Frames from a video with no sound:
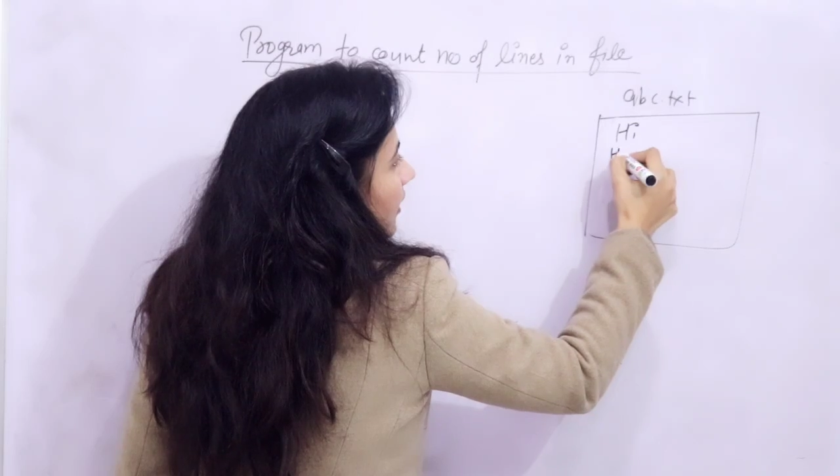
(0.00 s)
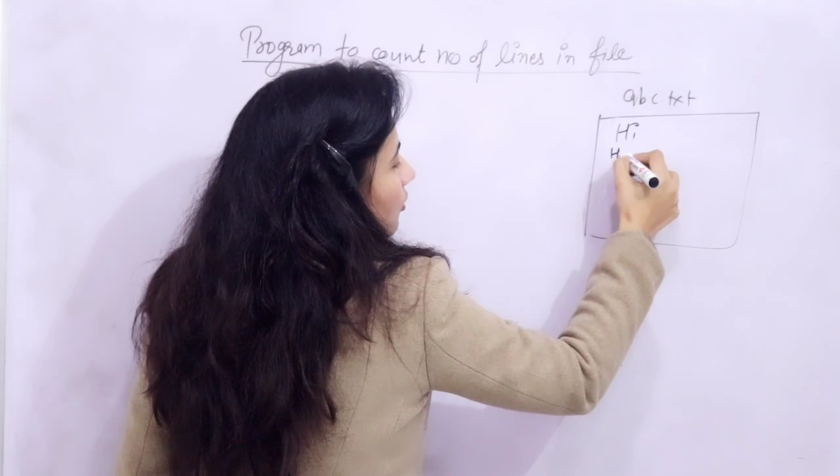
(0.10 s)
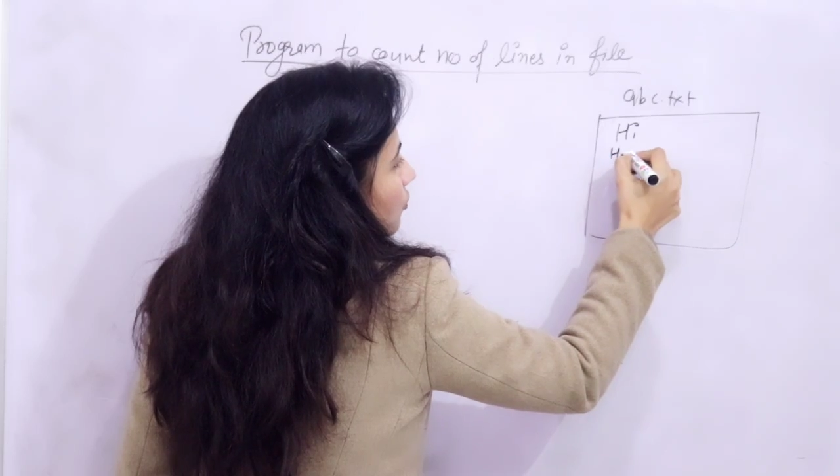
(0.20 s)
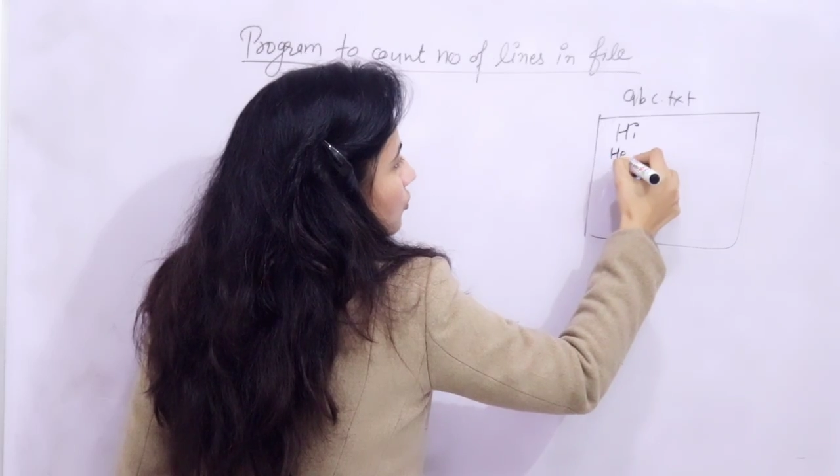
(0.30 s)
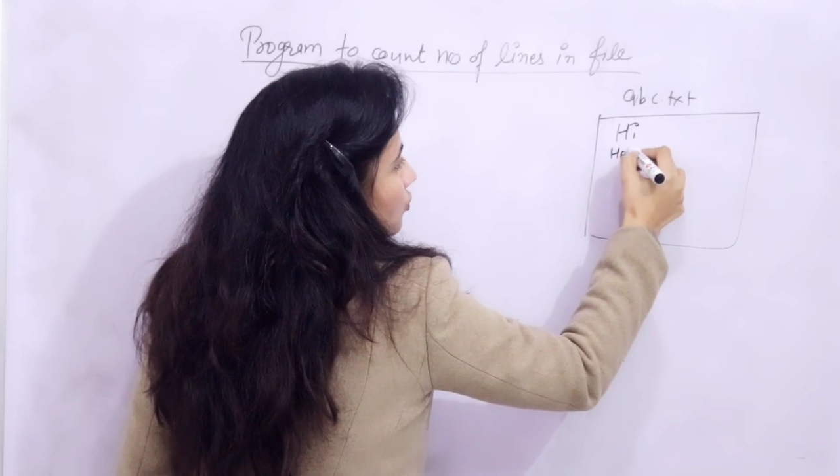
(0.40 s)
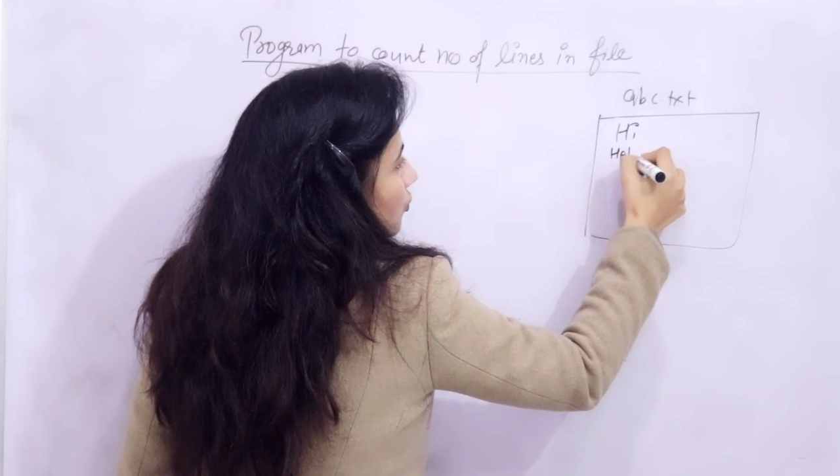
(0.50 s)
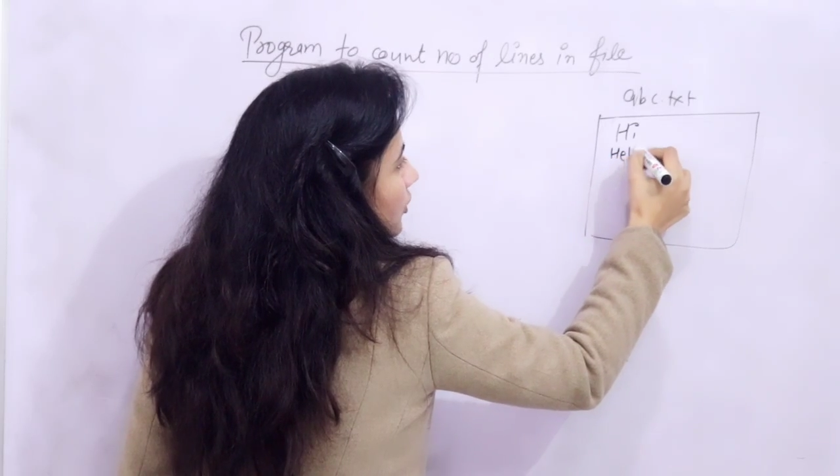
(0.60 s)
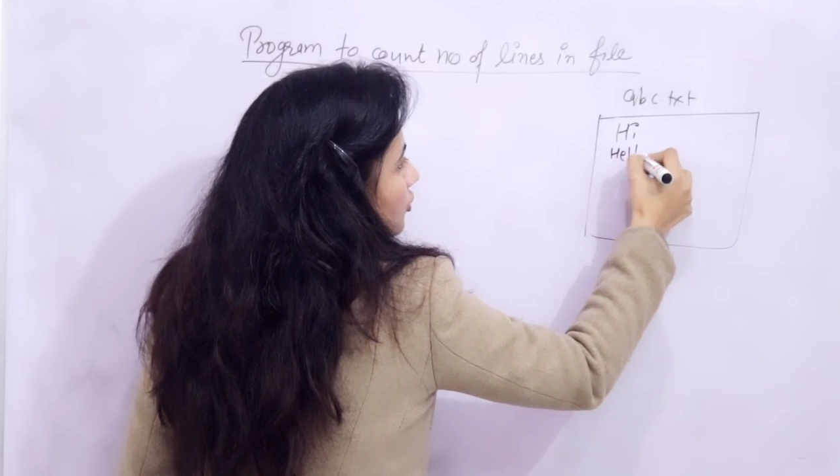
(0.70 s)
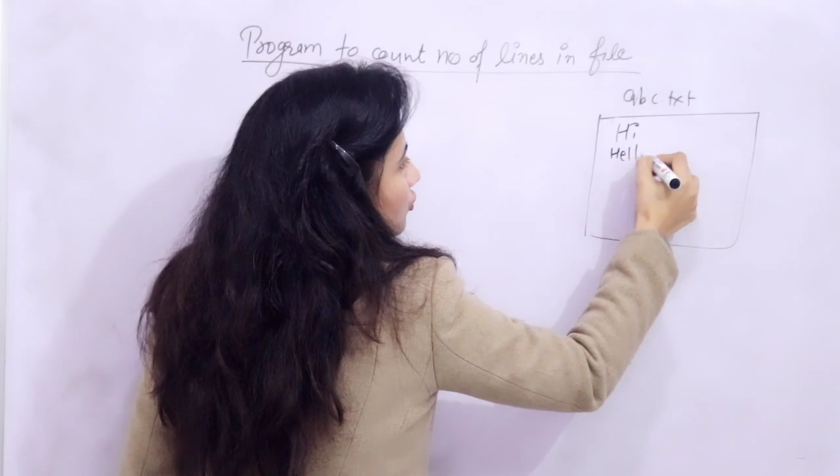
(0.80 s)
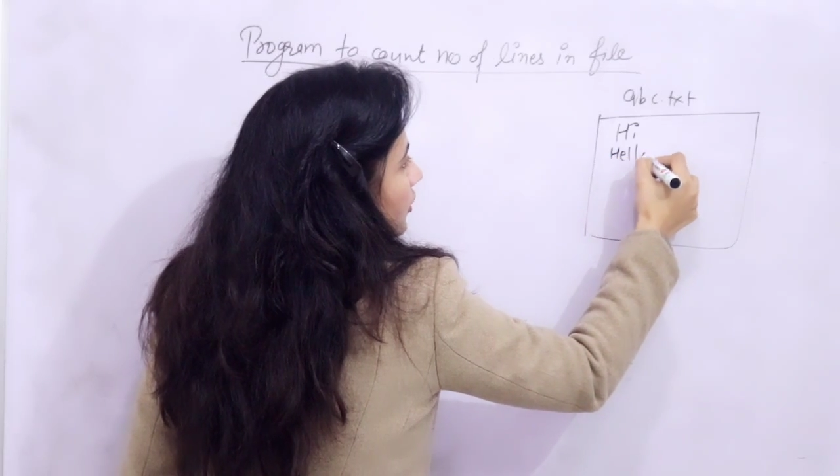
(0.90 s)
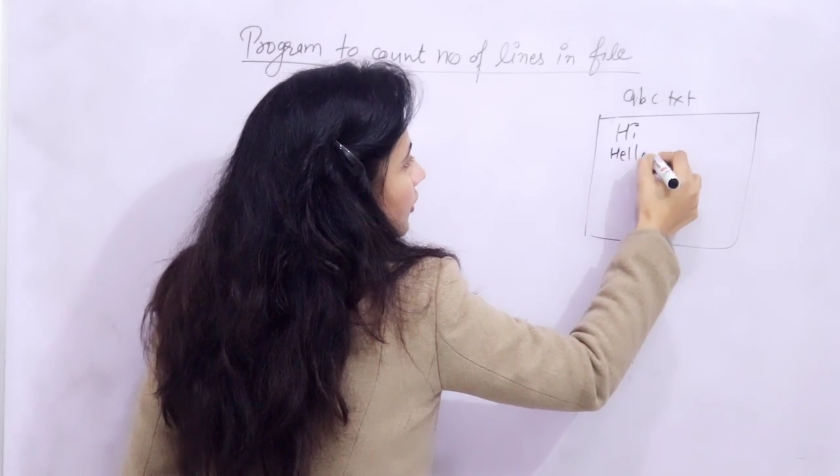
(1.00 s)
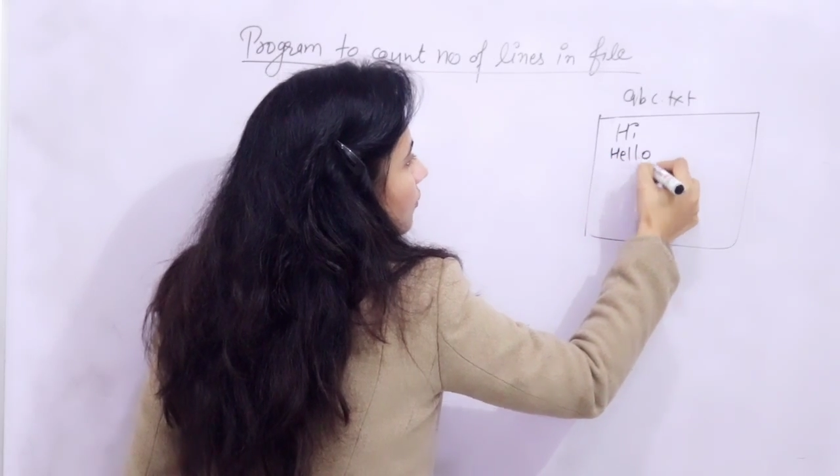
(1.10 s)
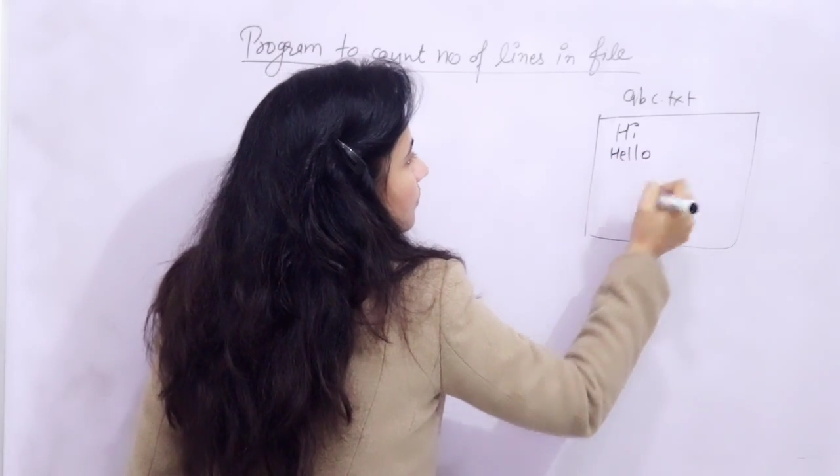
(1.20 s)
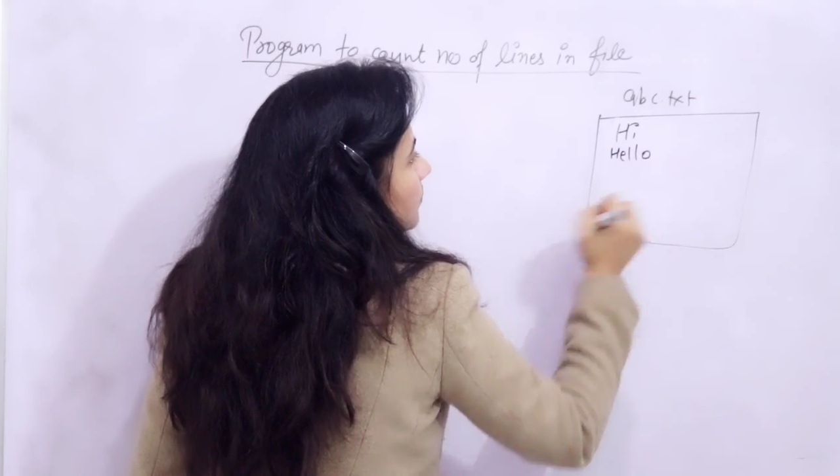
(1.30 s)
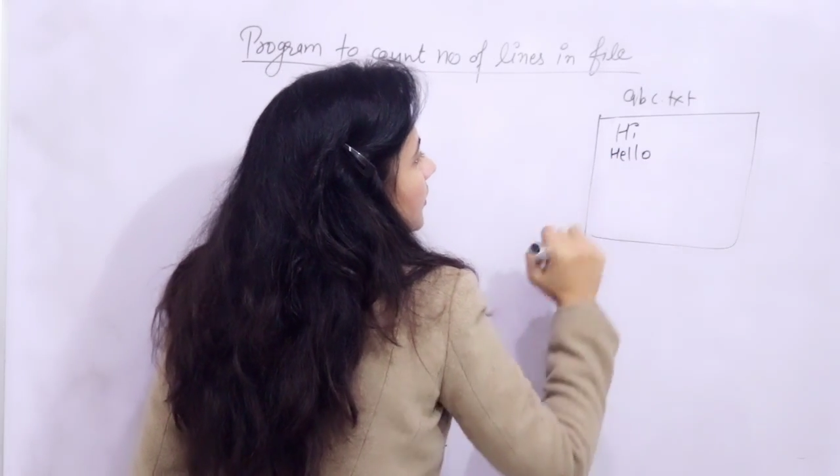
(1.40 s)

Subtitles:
hello, so it should give